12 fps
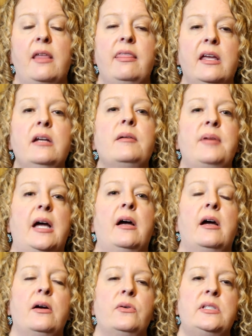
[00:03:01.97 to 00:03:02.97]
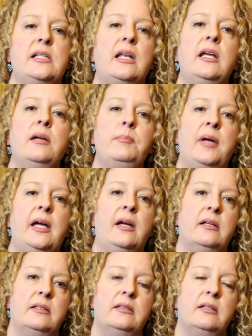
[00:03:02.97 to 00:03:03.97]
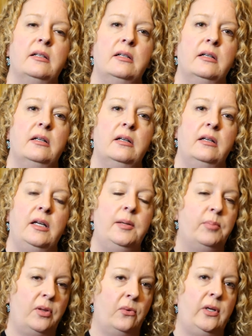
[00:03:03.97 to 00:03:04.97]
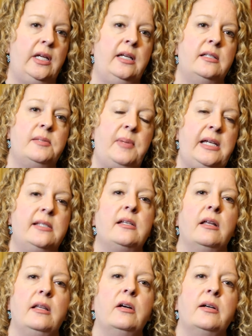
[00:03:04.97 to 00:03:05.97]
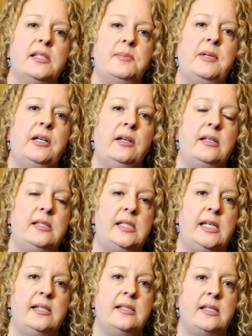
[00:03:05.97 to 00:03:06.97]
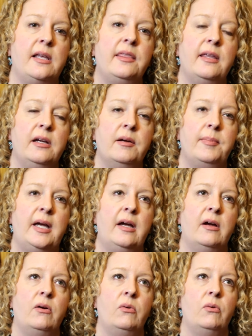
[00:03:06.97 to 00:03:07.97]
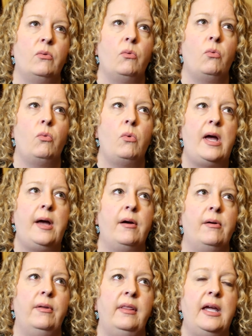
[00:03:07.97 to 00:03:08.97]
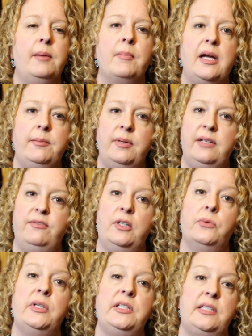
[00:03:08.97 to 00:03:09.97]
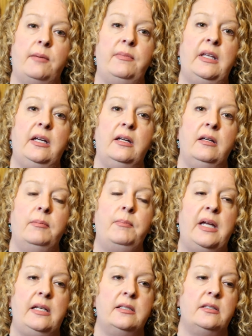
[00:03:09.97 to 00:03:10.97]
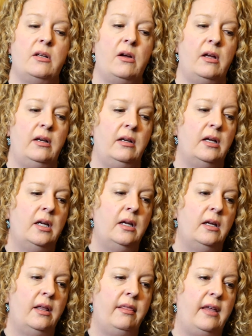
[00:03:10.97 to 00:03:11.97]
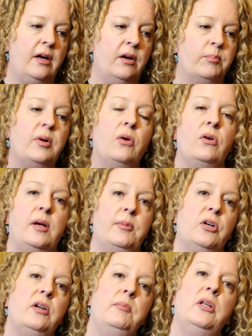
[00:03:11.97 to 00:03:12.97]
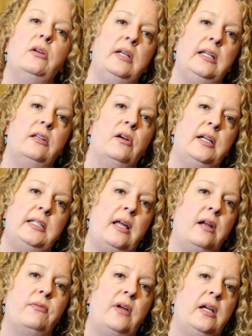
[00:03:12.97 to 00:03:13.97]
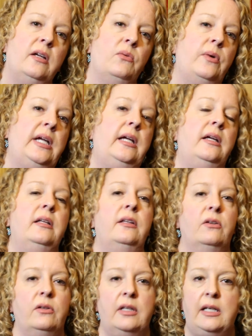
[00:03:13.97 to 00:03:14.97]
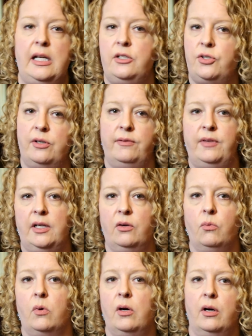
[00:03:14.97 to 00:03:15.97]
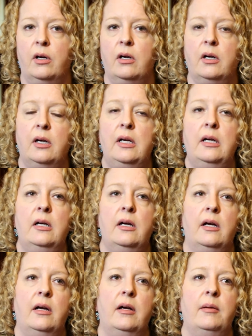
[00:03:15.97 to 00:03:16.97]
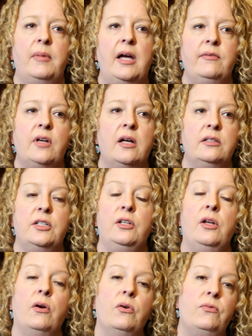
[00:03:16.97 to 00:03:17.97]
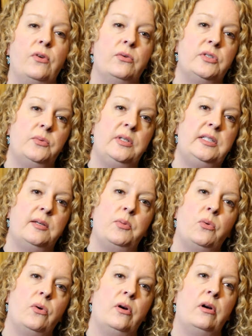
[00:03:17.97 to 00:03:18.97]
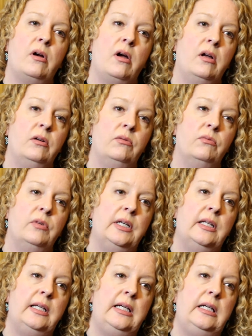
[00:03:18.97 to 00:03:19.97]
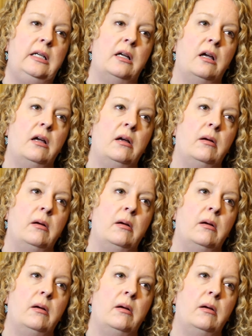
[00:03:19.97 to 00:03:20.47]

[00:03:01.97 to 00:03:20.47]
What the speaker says: I think about how it's going to impact employees based on their experiences. I think about how they might be viewing something based on their program or community they're identifying with, or the nature of their work. I've gotten to know folks we support on really